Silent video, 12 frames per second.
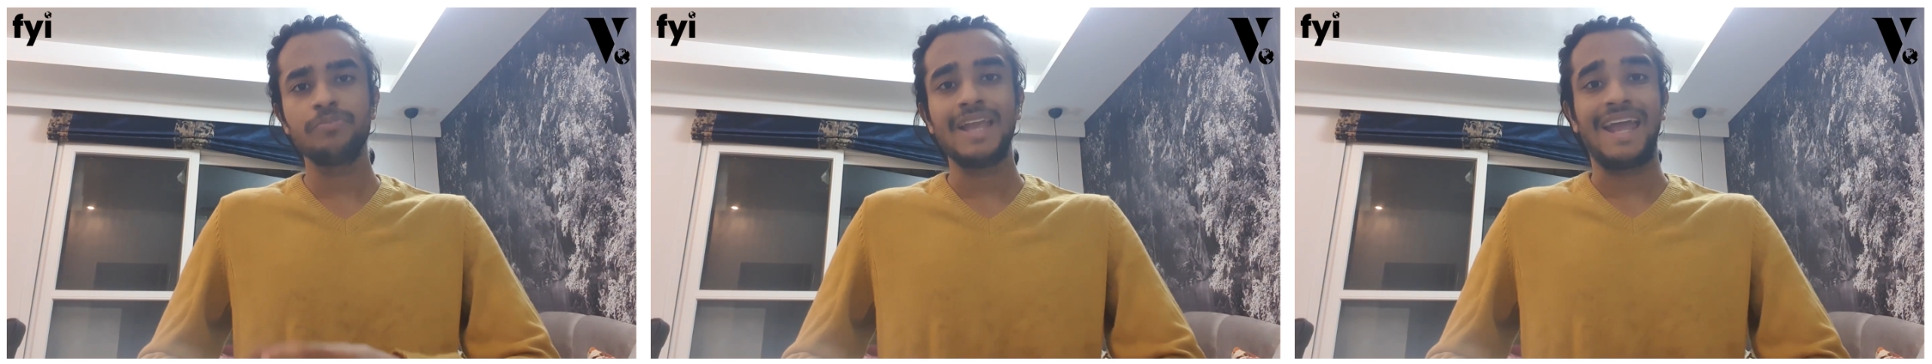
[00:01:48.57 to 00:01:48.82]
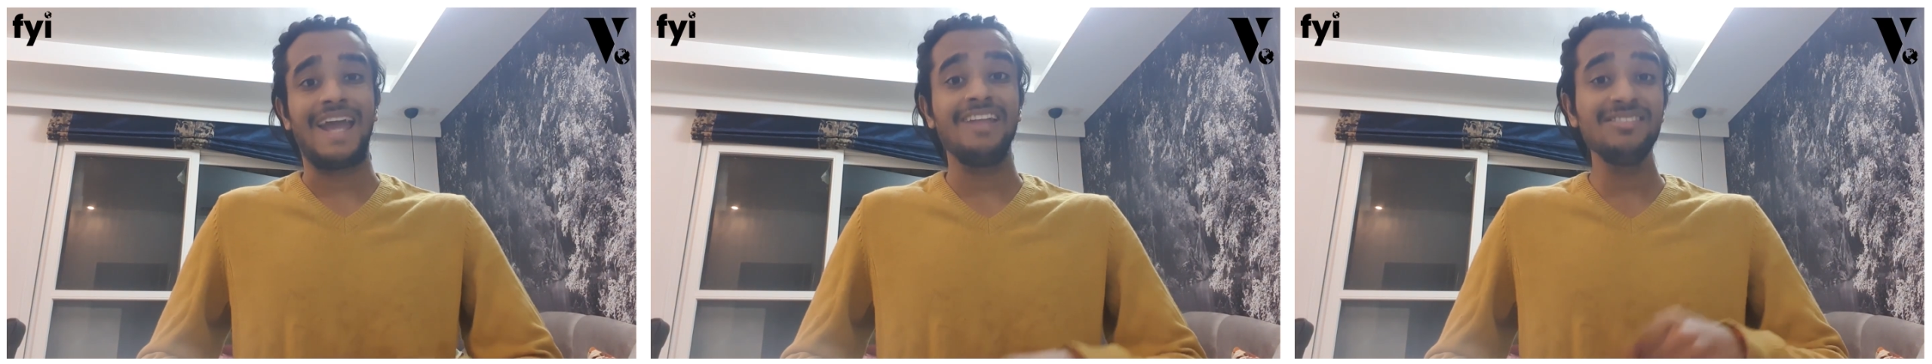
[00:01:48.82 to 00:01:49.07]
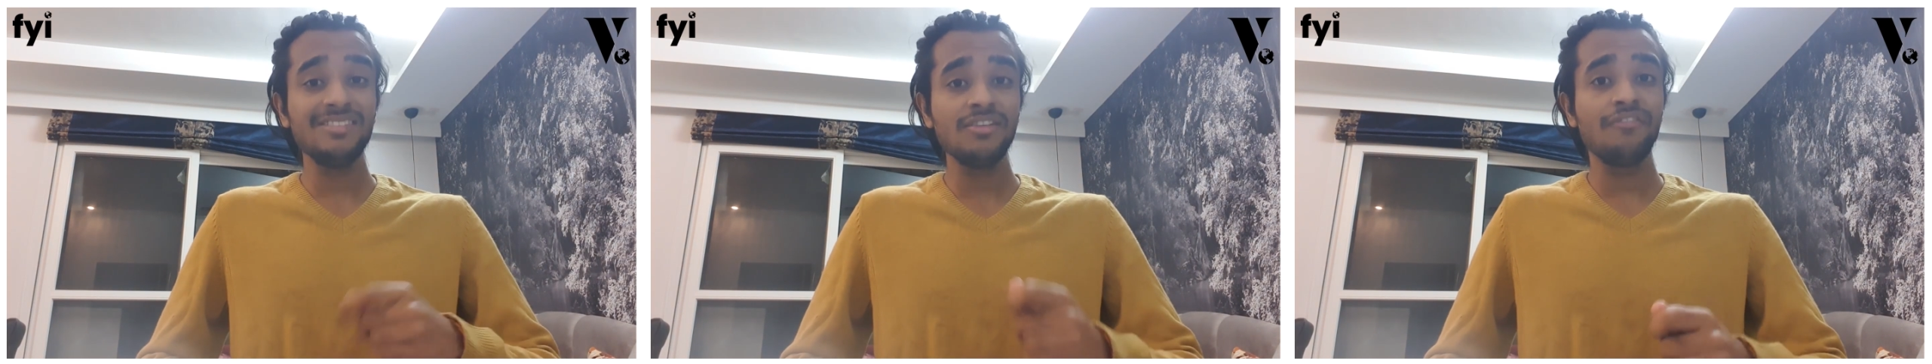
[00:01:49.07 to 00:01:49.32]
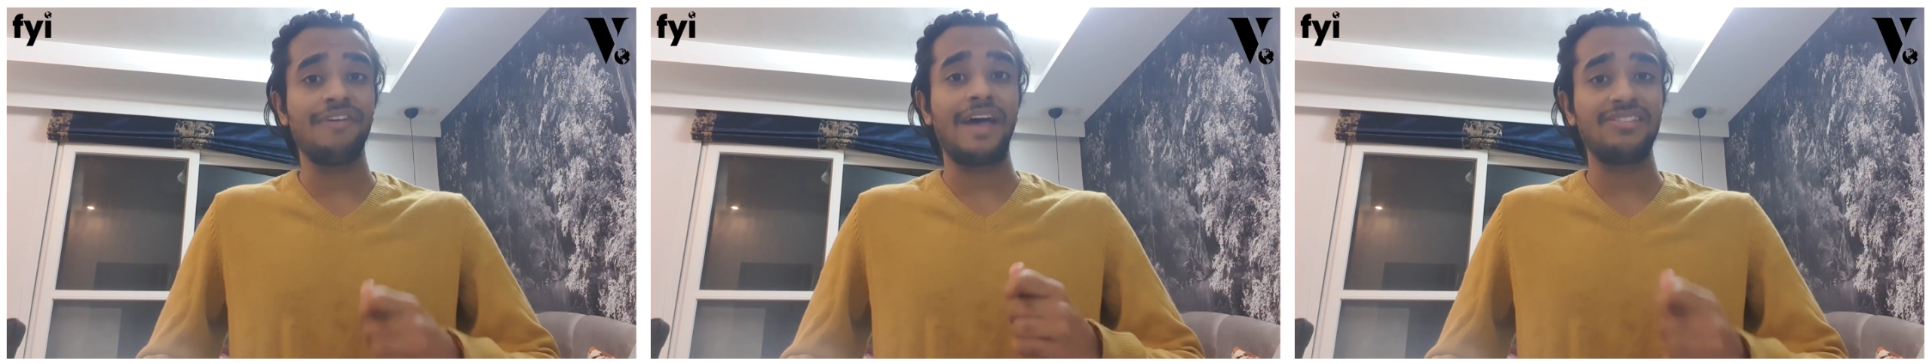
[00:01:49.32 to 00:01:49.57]
Hence, the
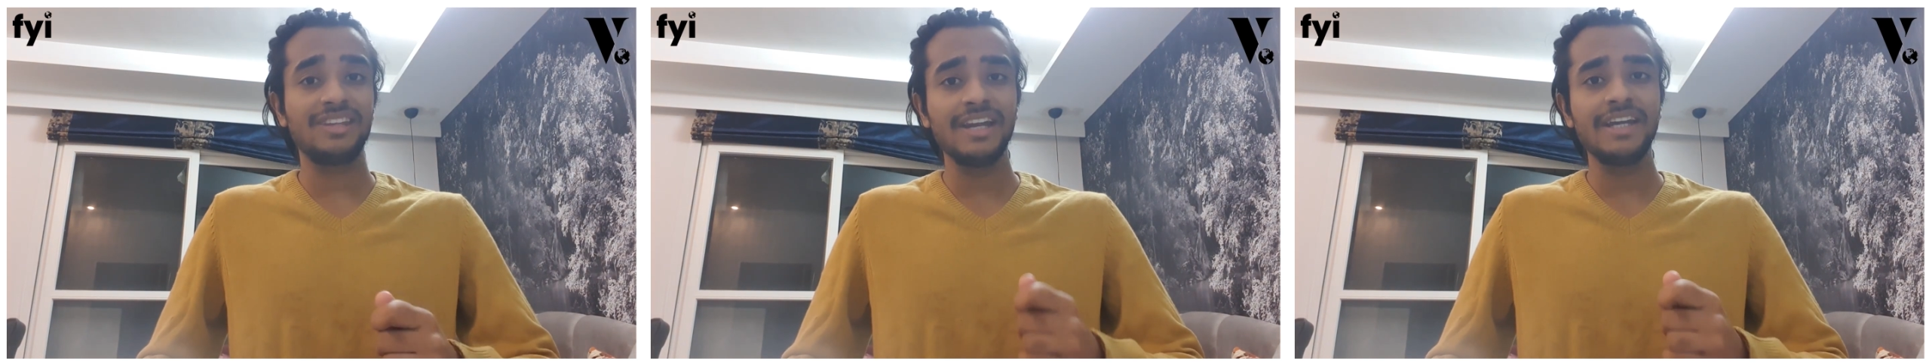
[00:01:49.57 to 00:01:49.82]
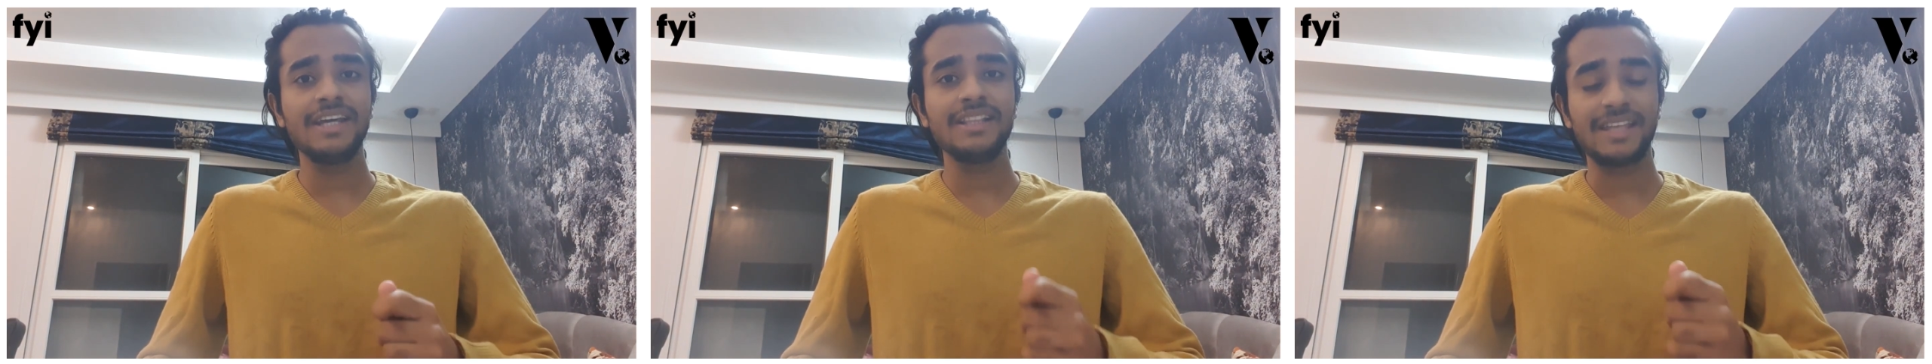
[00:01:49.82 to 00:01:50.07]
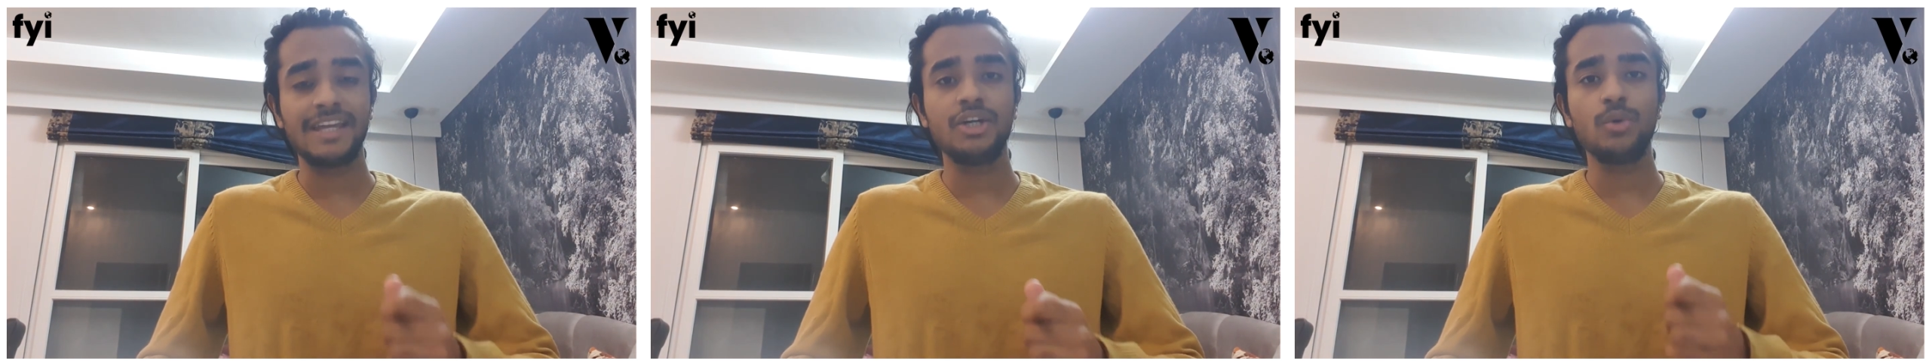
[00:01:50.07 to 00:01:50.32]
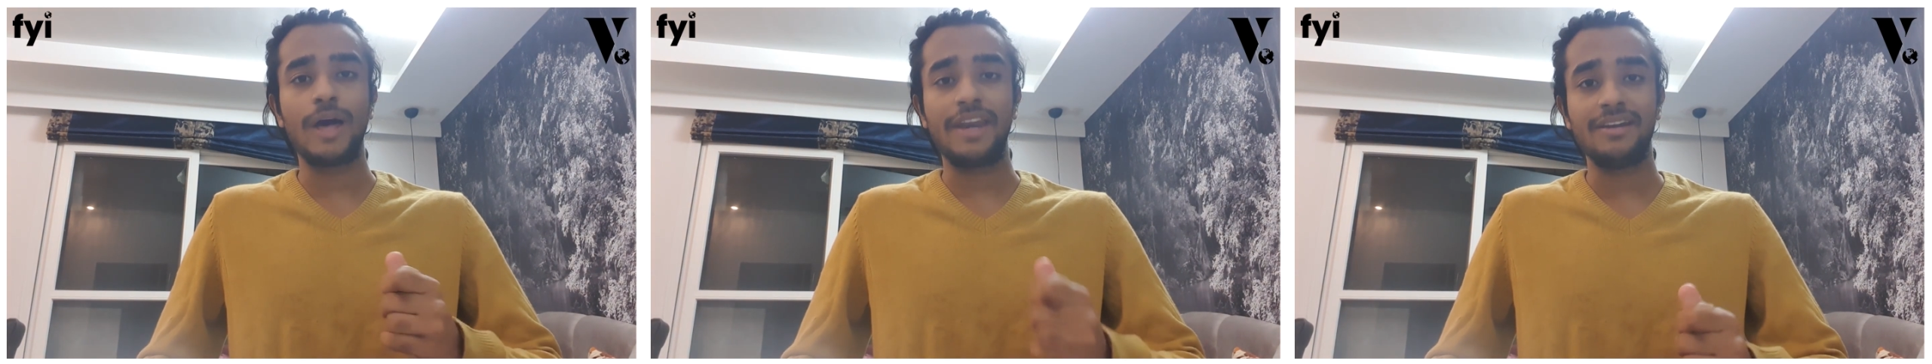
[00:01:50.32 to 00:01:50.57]
fascinating thing to
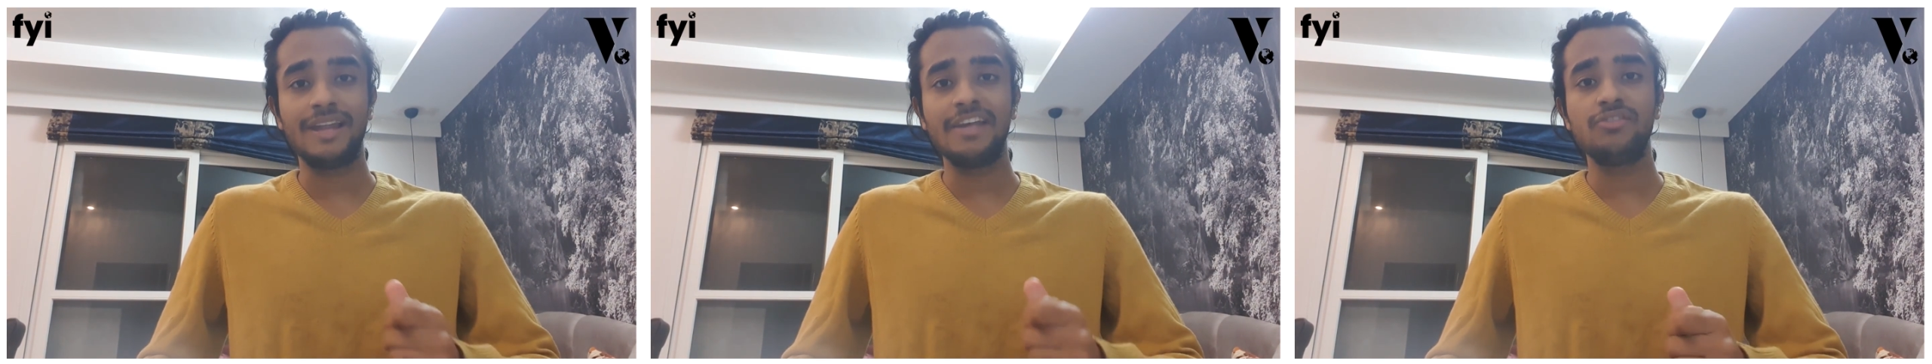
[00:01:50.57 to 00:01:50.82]
analyze